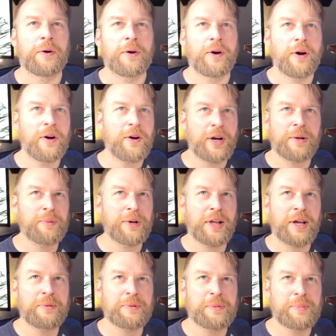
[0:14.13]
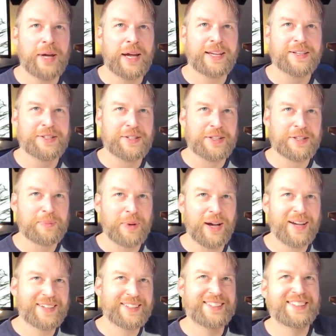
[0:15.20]
All right, well, I repackaged this
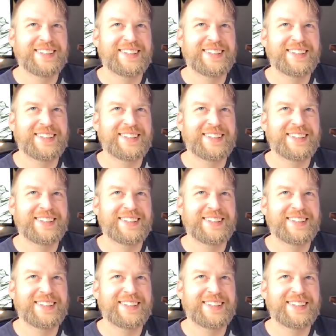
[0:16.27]
box.